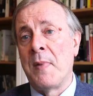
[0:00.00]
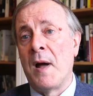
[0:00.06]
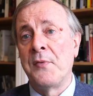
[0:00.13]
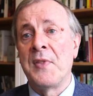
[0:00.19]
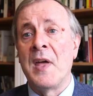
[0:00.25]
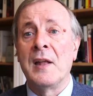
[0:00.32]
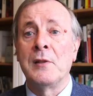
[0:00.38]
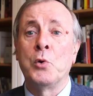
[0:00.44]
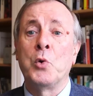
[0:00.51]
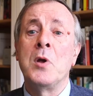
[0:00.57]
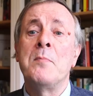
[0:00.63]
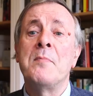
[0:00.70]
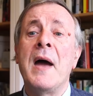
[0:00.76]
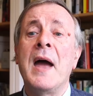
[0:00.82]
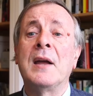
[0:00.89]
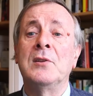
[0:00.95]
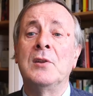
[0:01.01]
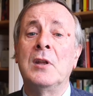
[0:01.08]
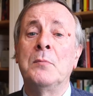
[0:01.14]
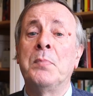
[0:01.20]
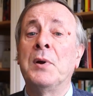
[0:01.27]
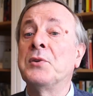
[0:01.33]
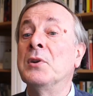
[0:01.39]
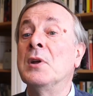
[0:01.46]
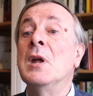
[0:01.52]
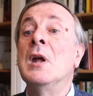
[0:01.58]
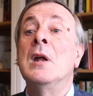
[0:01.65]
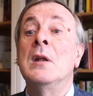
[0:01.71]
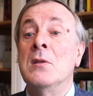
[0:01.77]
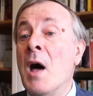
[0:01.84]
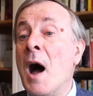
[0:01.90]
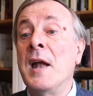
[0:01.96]
about that, looking back on it. But
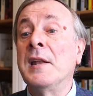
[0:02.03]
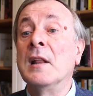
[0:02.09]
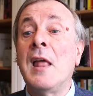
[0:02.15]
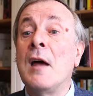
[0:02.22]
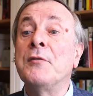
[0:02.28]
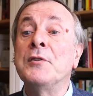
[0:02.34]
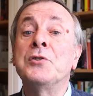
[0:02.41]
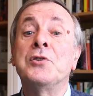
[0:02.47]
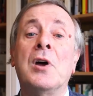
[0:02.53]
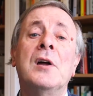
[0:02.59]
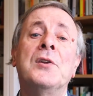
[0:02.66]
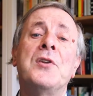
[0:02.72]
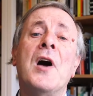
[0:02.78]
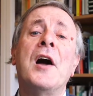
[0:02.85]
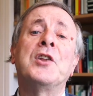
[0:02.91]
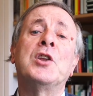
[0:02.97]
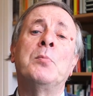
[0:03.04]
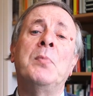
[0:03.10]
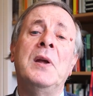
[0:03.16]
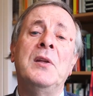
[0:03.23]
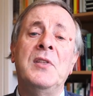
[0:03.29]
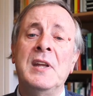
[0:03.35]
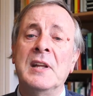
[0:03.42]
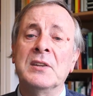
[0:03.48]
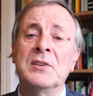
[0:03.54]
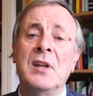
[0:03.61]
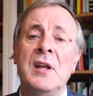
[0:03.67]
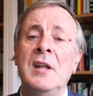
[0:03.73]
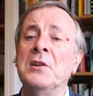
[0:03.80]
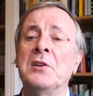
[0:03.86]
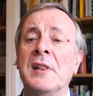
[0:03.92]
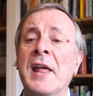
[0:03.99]
9-11 turned out to be the
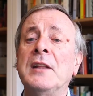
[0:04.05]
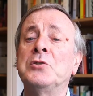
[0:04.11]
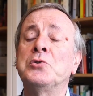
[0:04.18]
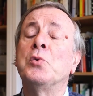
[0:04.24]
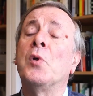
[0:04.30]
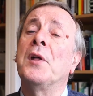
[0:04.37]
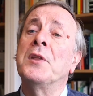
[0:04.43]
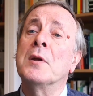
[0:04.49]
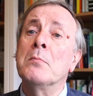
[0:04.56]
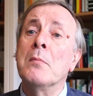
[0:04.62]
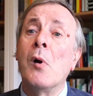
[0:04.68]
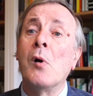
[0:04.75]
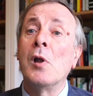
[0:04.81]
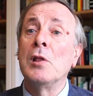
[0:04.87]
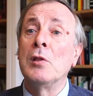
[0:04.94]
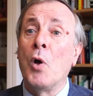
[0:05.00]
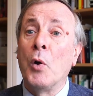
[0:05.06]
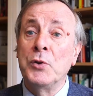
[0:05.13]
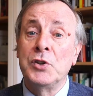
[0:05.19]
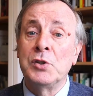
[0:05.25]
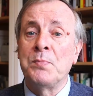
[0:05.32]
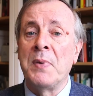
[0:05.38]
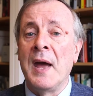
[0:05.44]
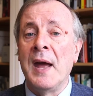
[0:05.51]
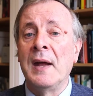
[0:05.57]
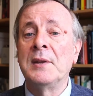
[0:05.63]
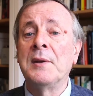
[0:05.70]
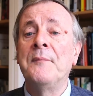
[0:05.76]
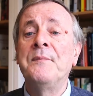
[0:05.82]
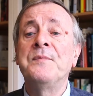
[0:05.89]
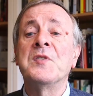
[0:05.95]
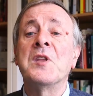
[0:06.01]
intellectual and the moral launchpad
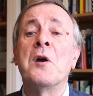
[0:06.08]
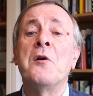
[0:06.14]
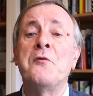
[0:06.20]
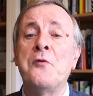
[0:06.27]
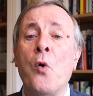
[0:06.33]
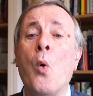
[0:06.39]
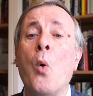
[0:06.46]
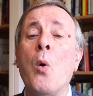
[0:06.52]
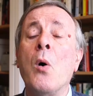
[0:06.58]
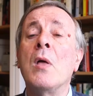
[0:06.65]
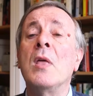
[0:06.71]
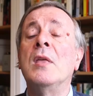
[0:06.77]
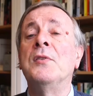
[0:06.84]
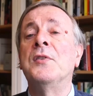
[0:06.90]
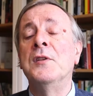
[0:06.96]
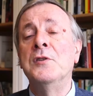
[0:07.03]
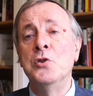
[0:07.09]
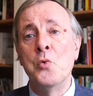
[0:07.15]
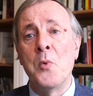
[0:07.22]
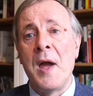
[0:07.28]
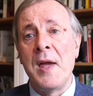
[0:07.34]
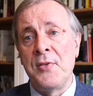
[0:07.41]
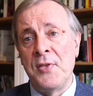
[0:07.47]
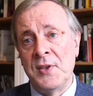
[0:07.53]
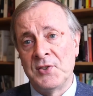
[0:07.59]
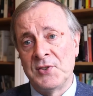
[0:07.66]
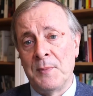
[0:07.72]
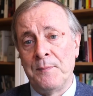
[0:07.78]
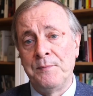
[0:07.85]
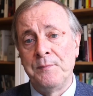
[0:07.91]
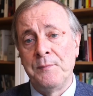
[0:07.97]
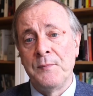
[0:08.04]
for the new
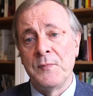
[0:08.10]
atheism.